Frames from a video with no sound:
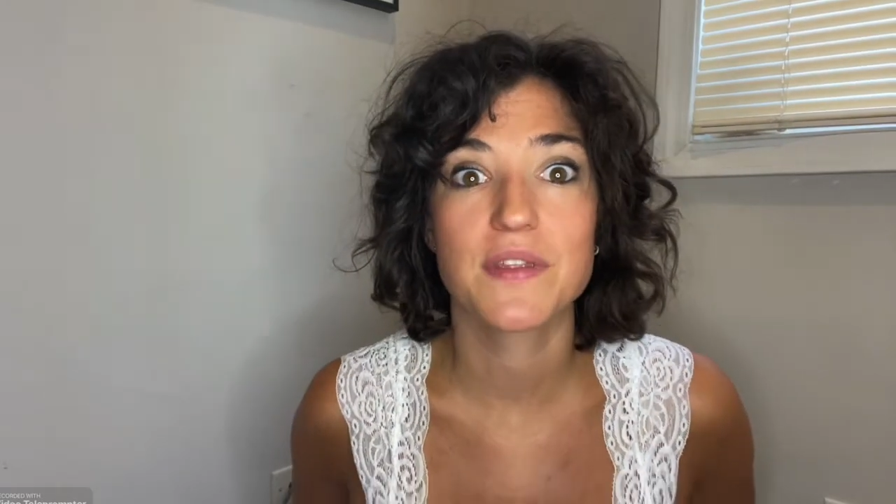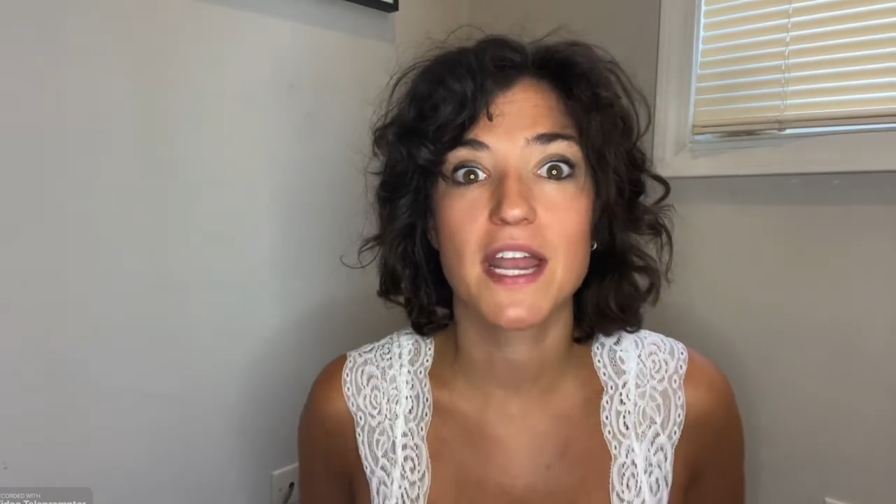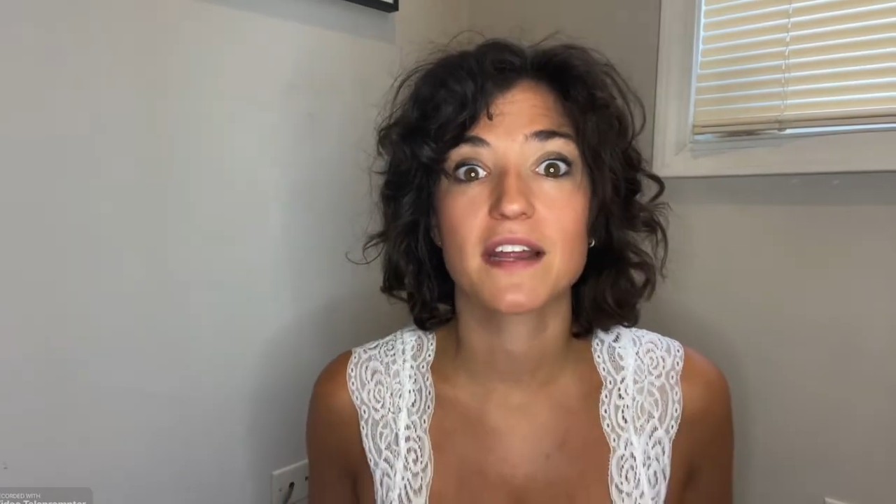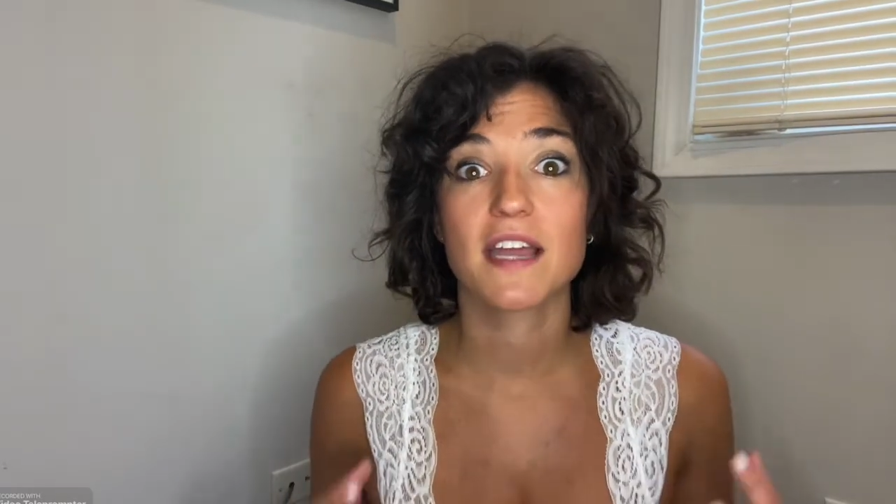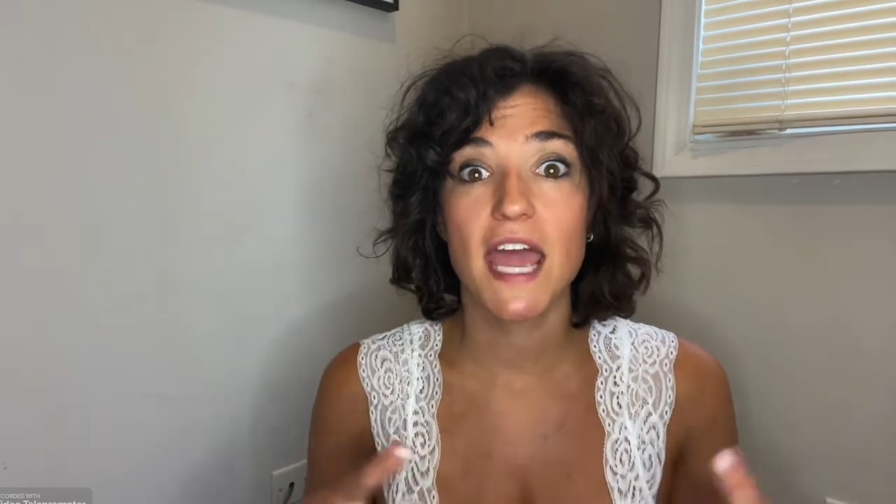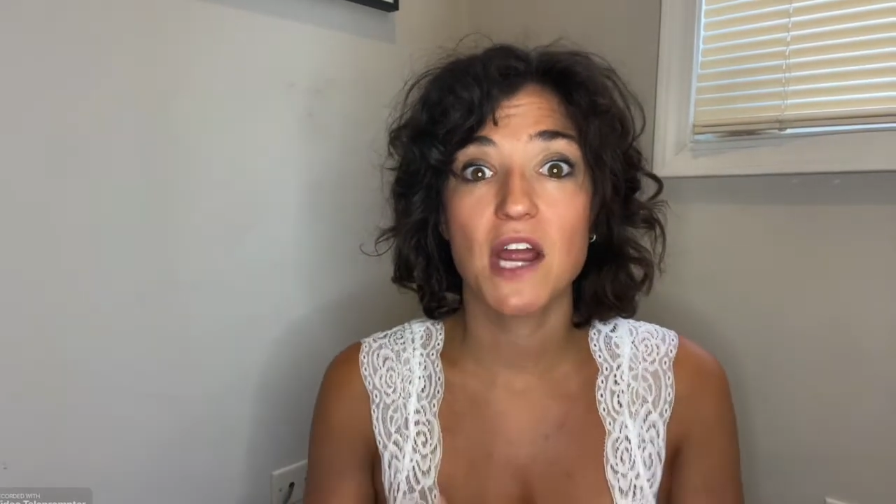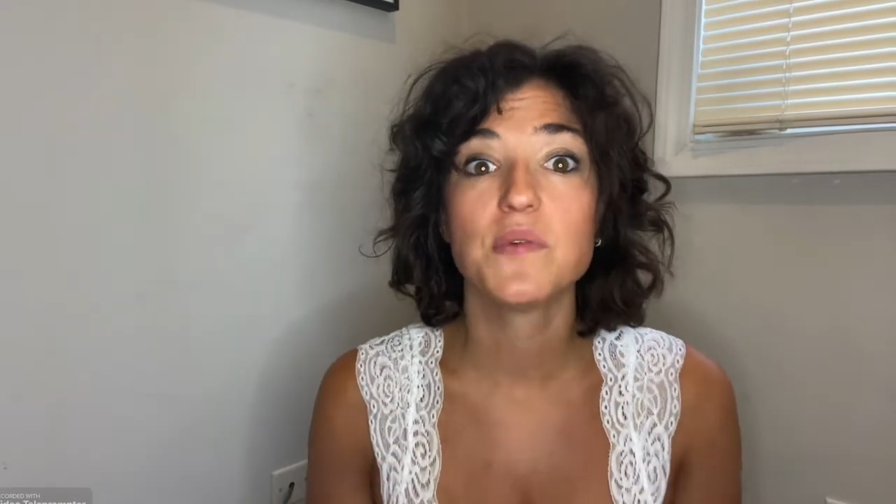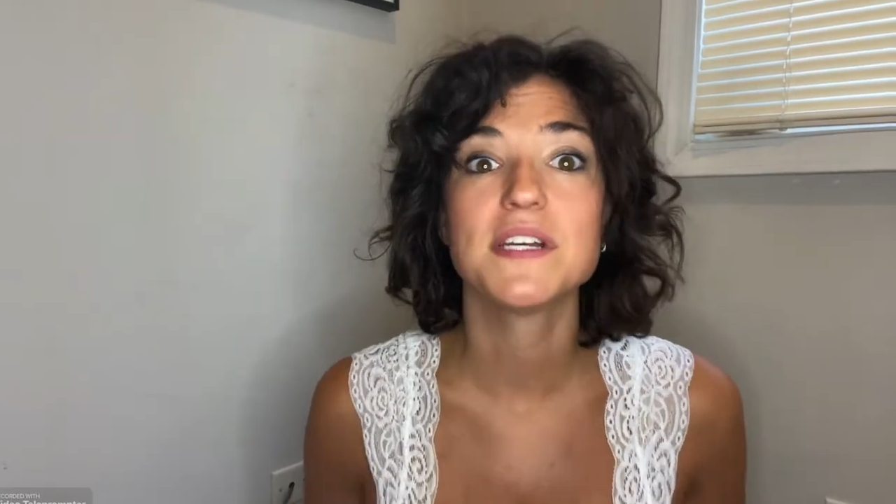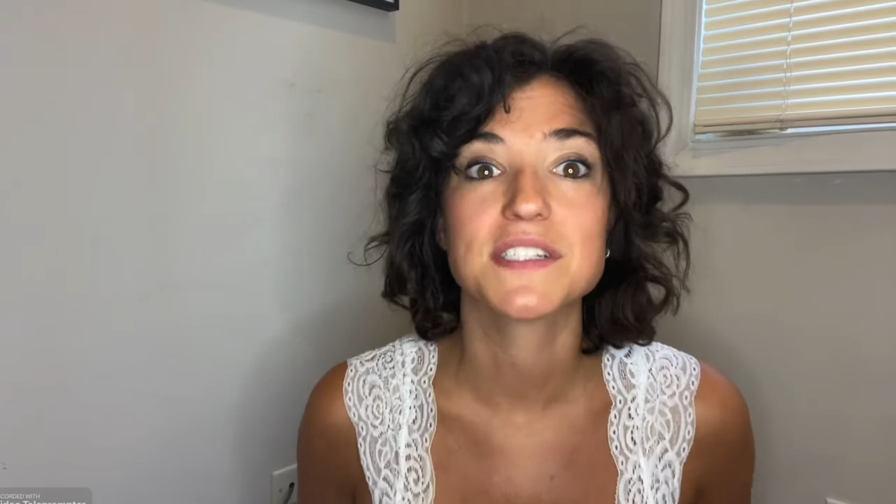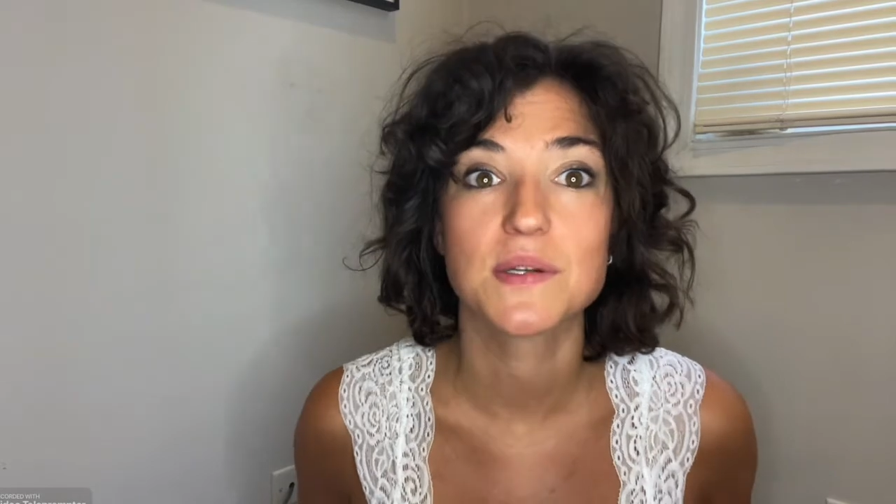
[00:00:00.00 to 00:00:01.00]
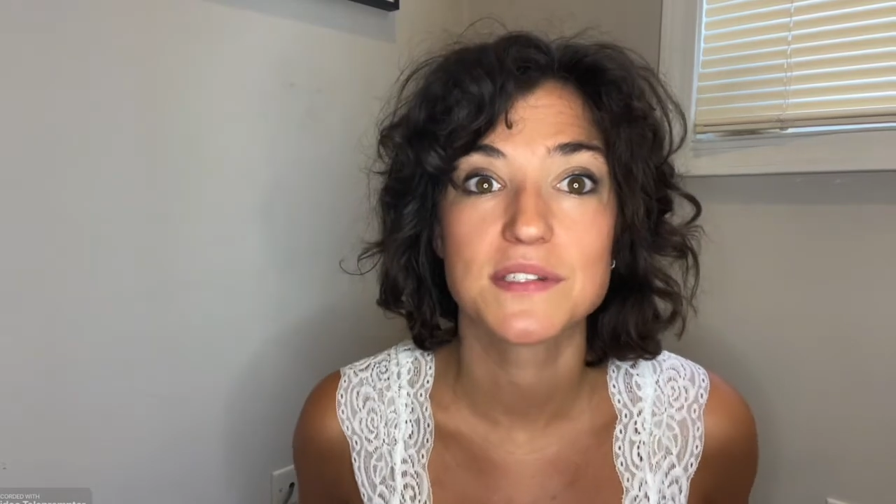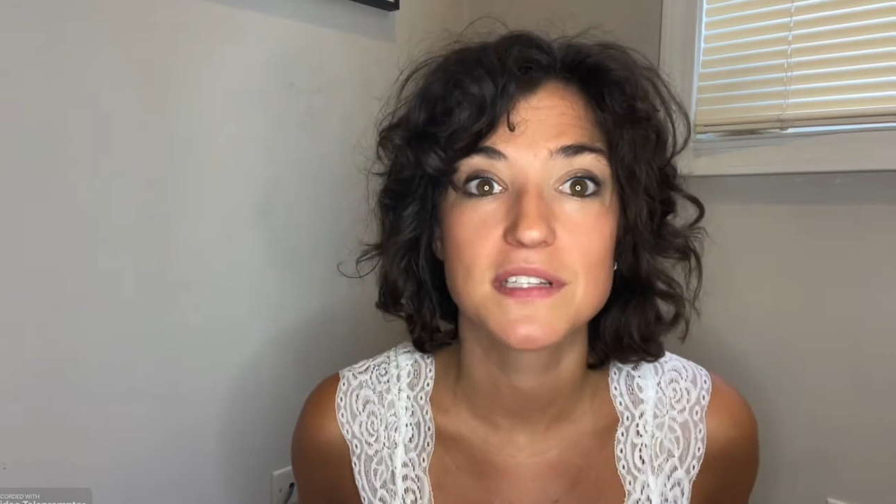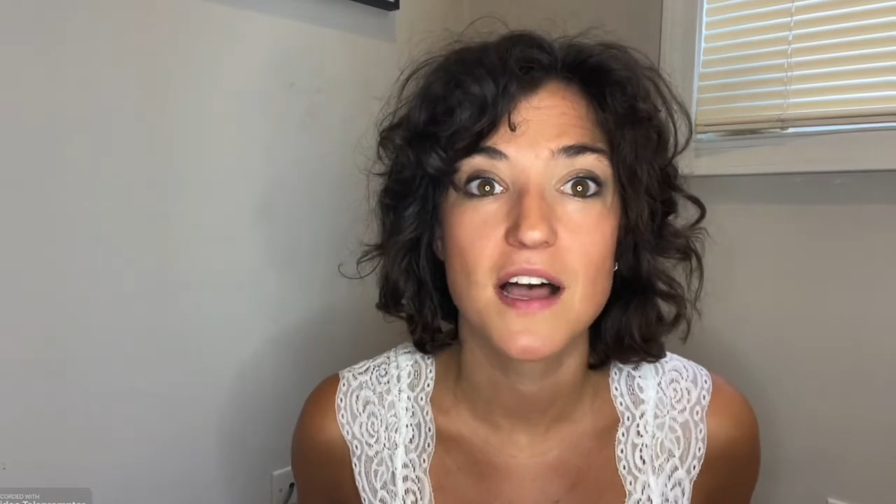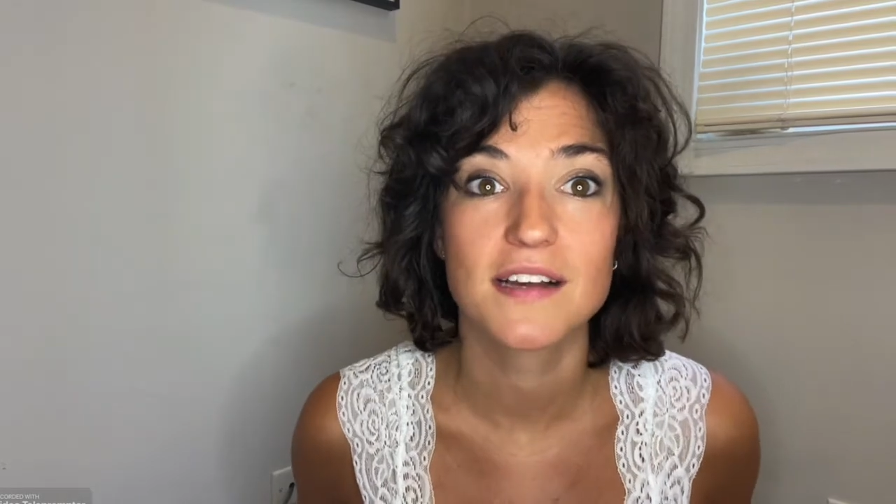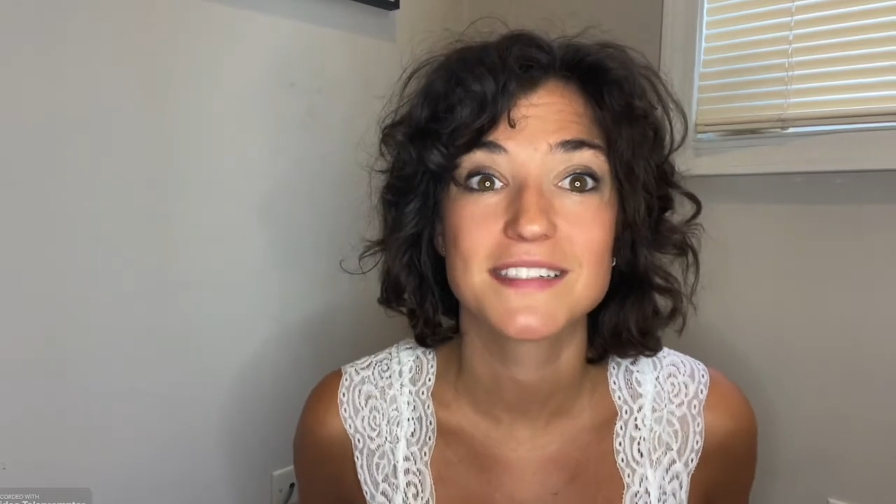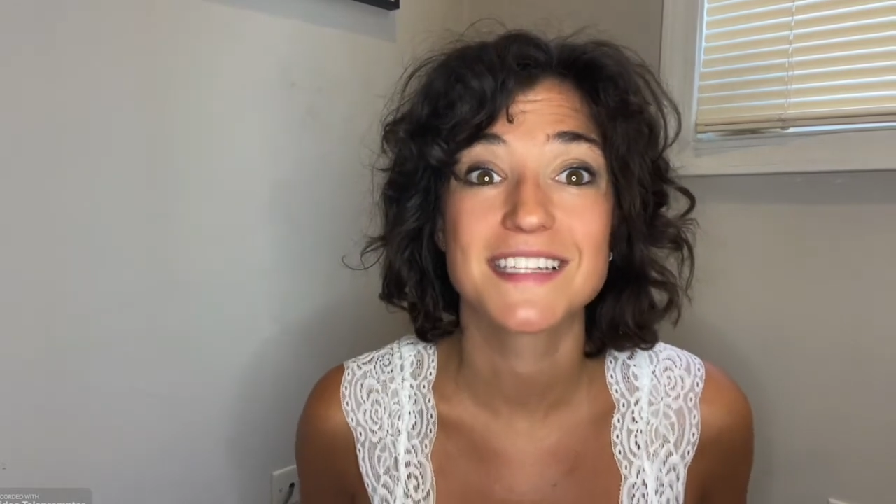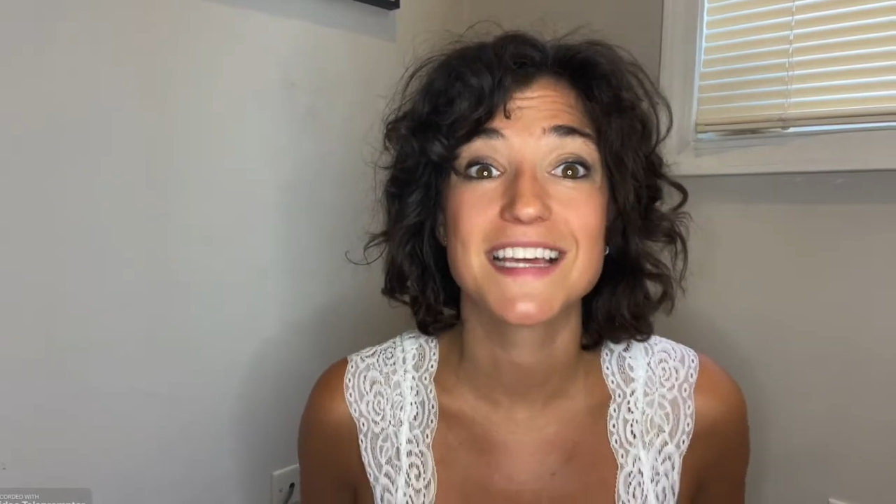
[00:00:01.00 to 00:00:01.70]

that it carries those lungs and